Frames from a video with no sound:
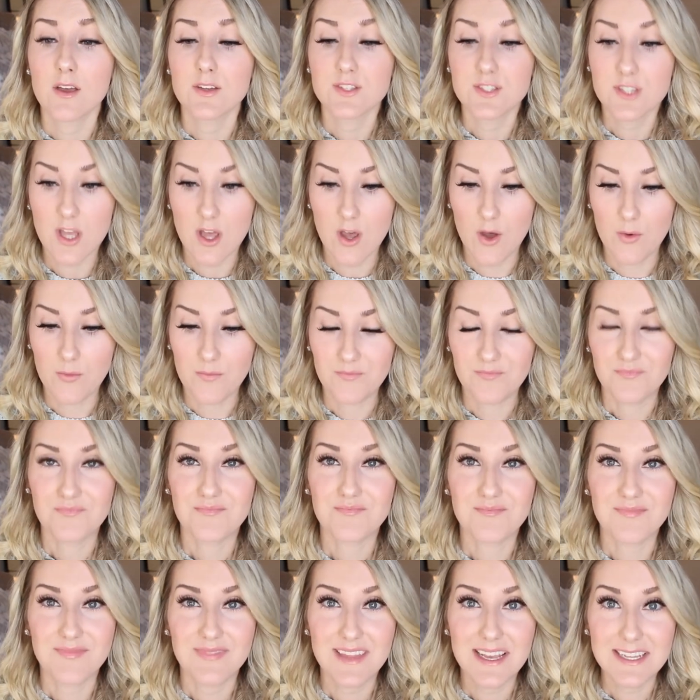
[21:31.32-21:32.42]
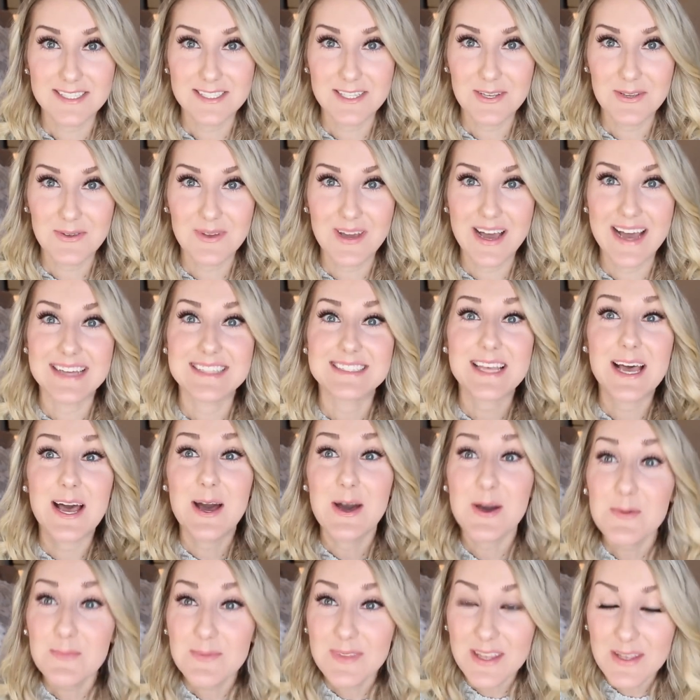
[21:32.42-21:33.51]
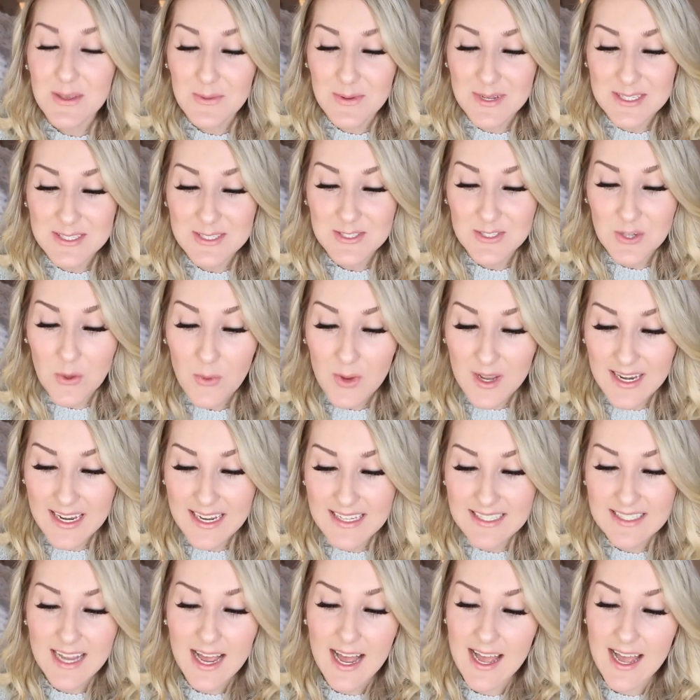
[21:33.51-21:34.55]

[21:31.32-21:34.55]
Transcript: So, that's it, you guys. I hope that you enjoyed it.